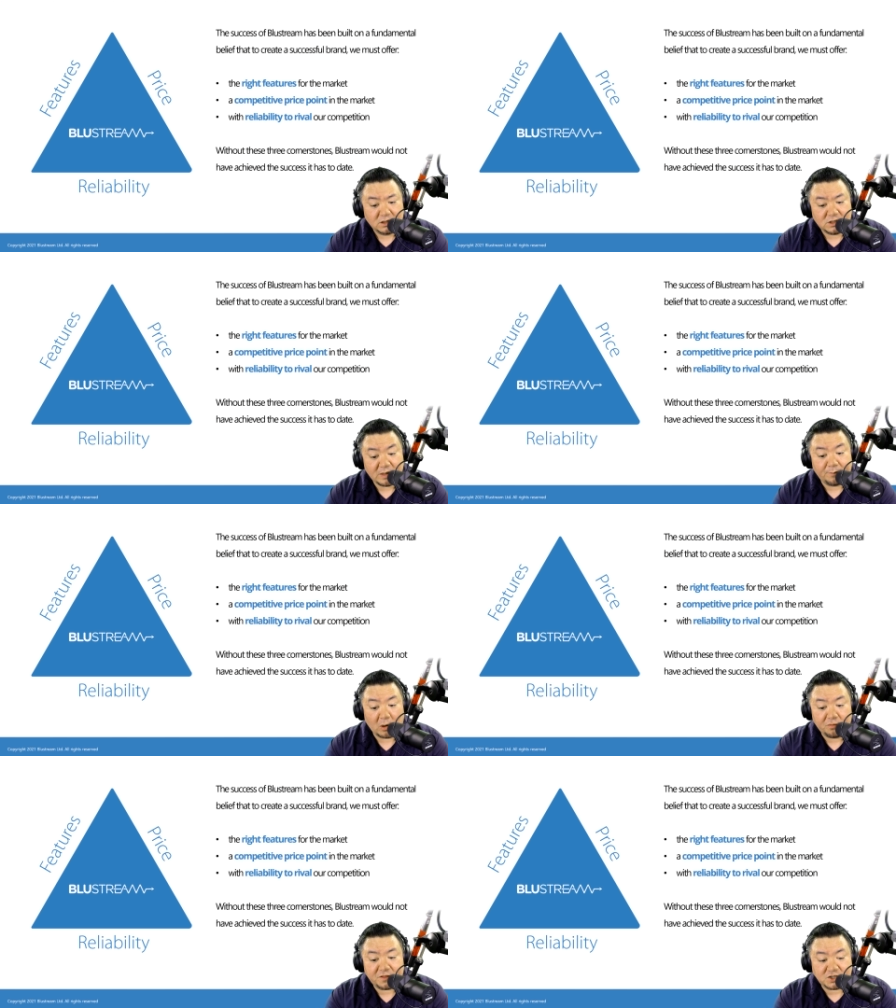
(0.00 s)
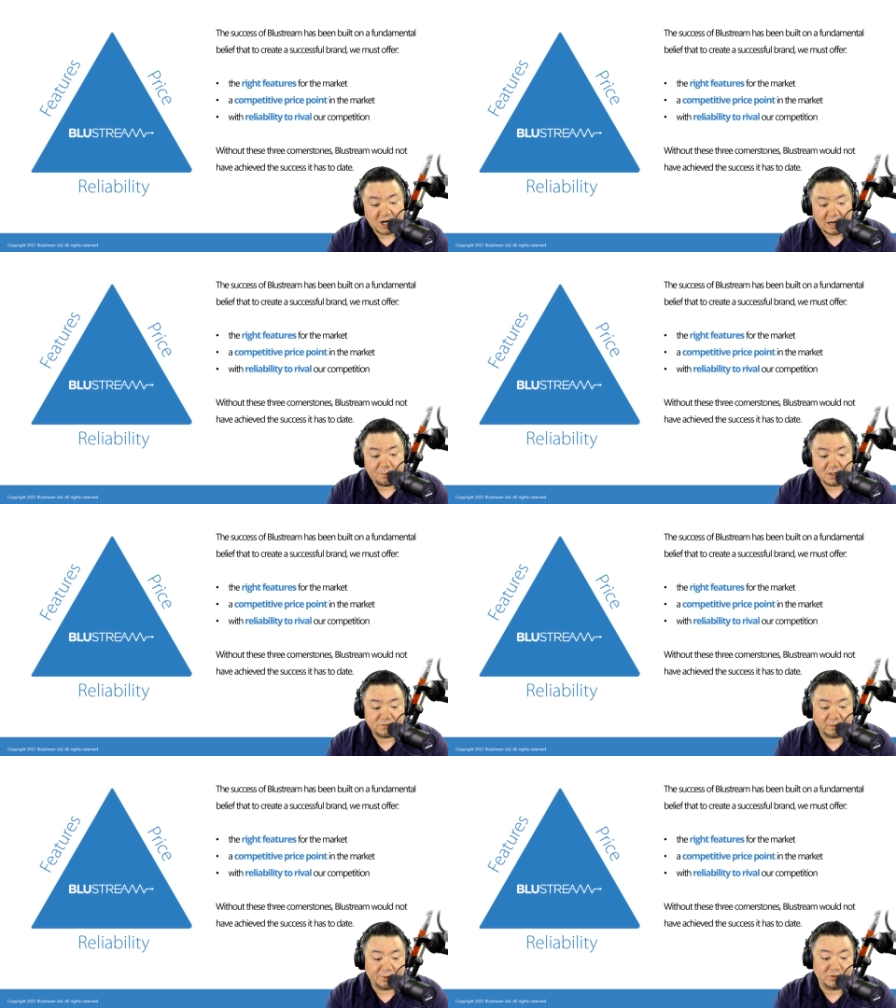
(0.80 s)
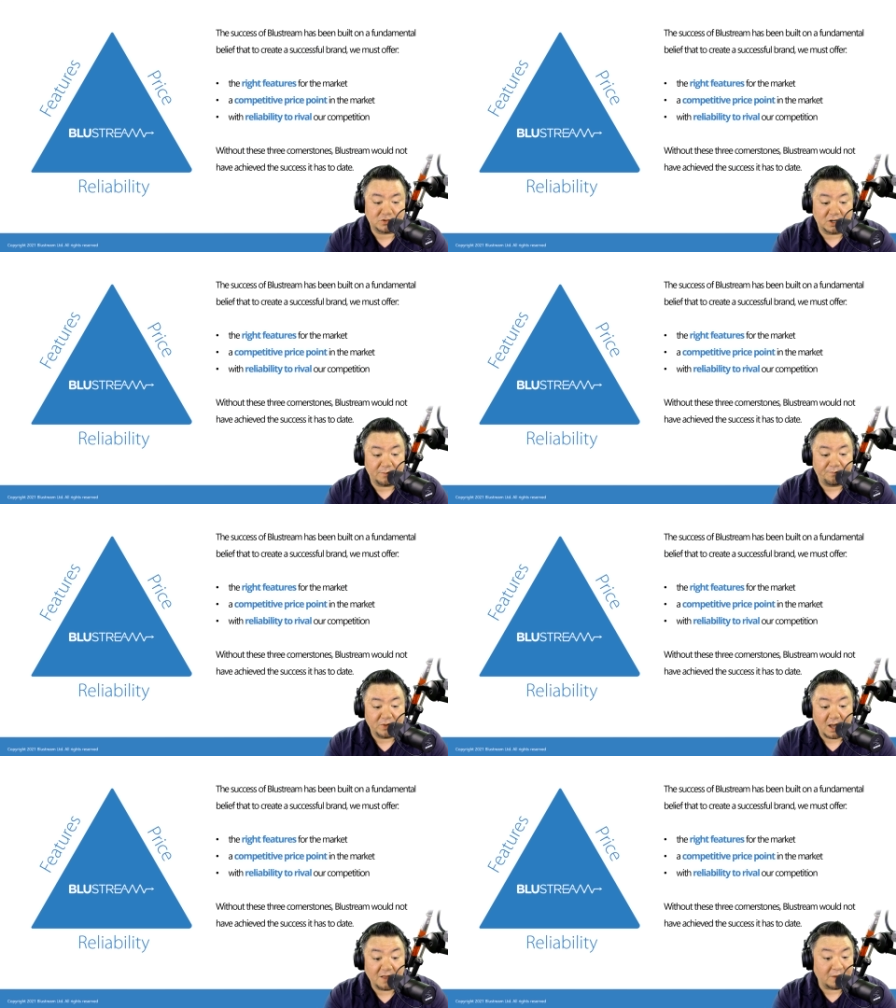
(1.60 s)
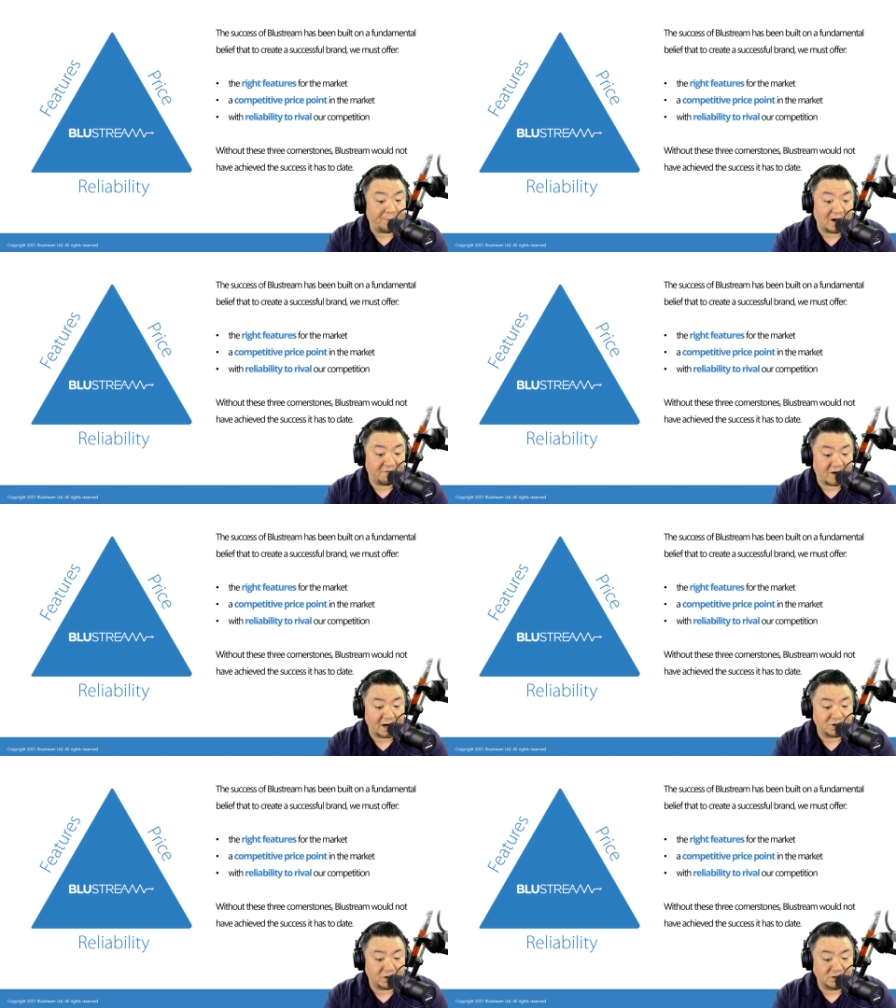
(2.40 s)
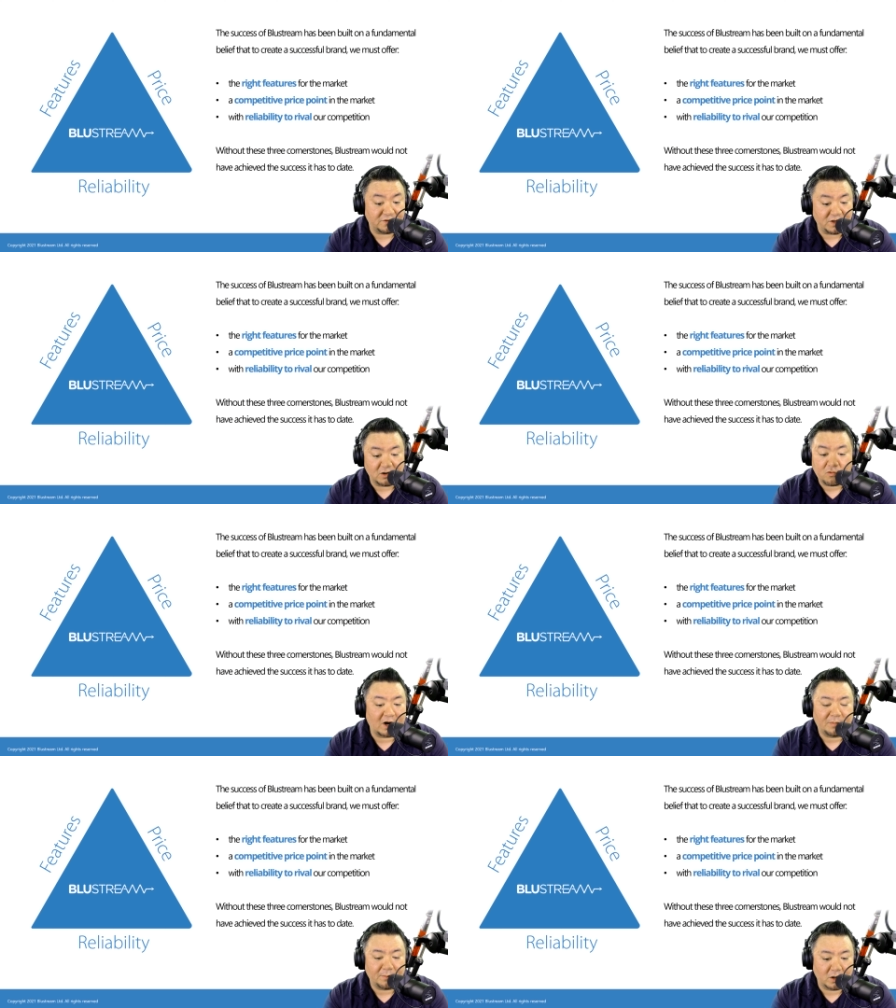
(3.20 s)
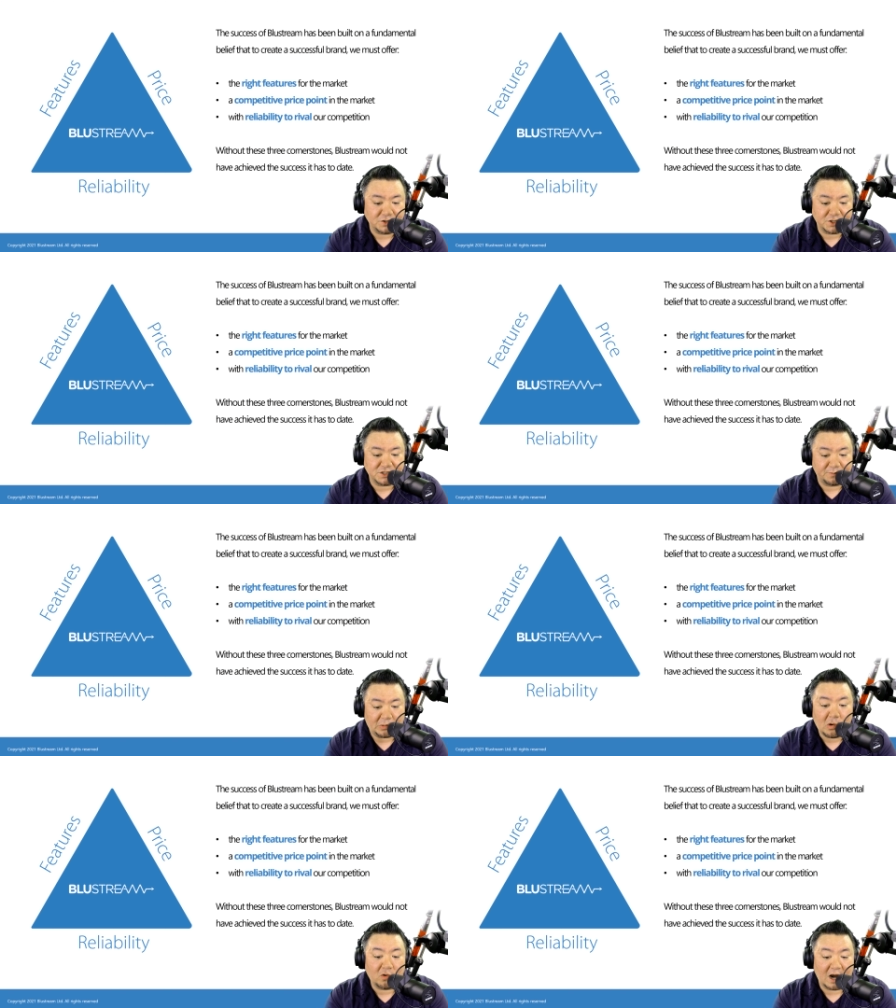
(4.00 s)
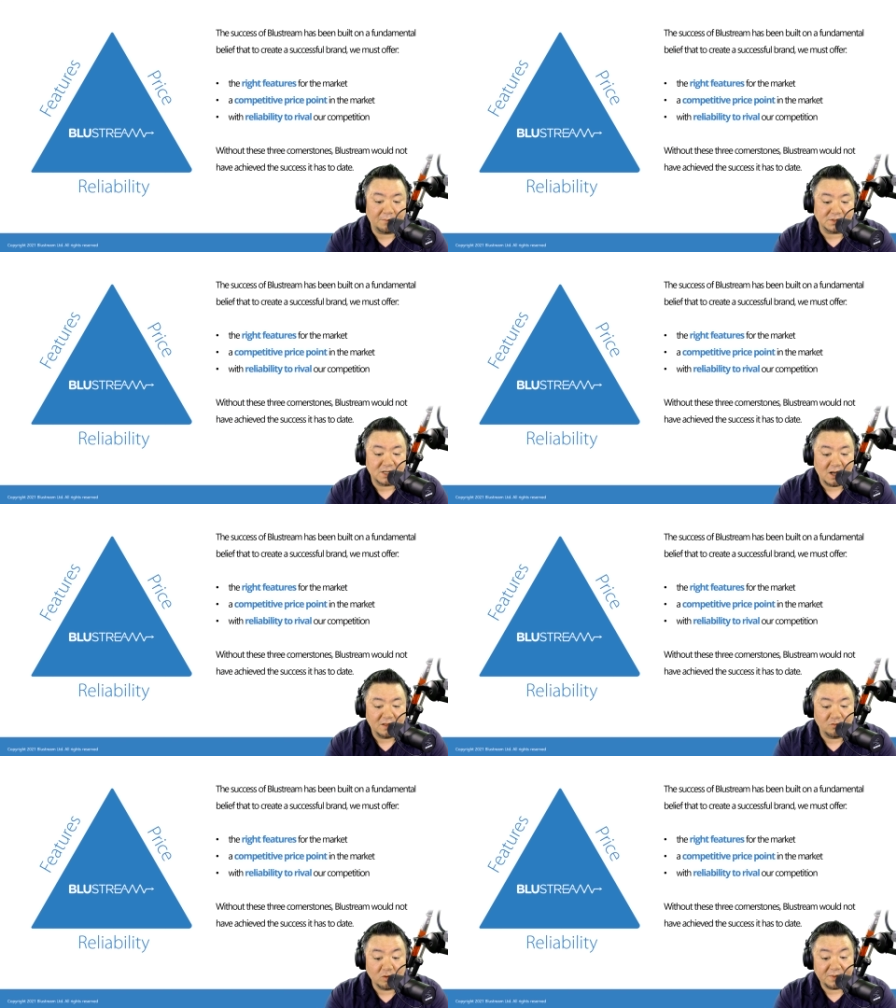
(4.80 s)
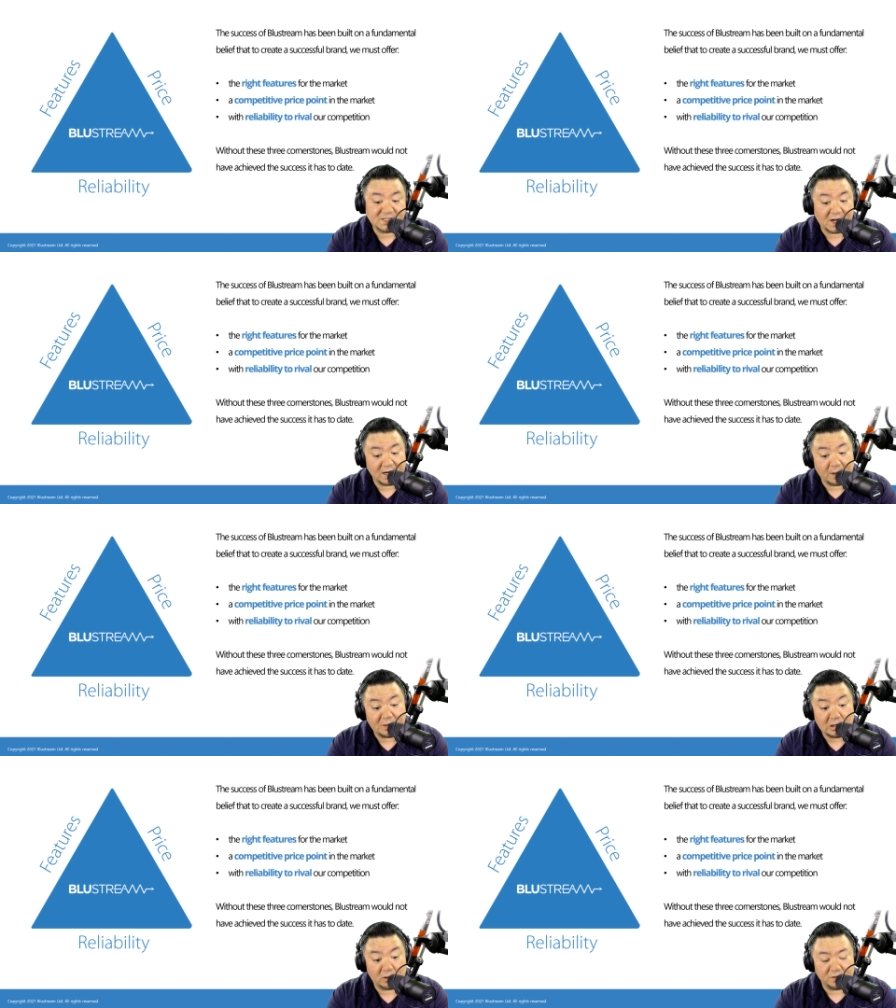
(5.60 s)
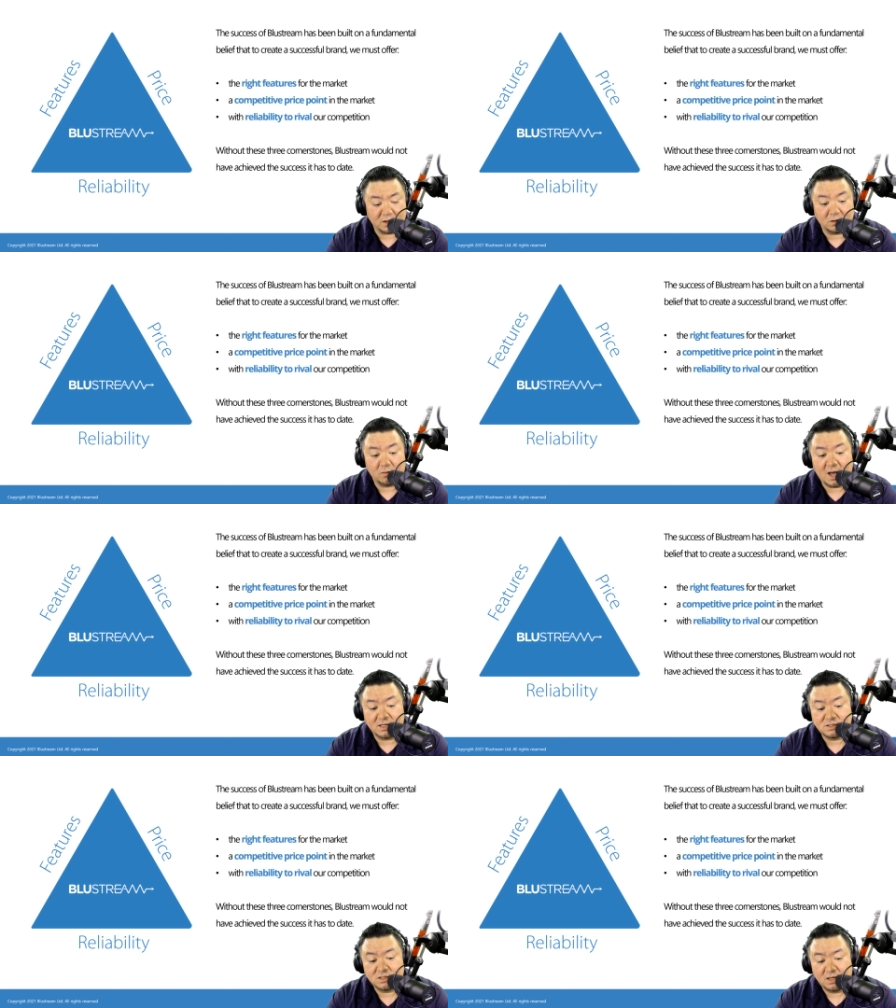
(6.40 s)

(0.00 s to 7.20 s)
to be both the champions for Blustream and the benefactors of the incredible margins and programs that we'll be setting up here in the US.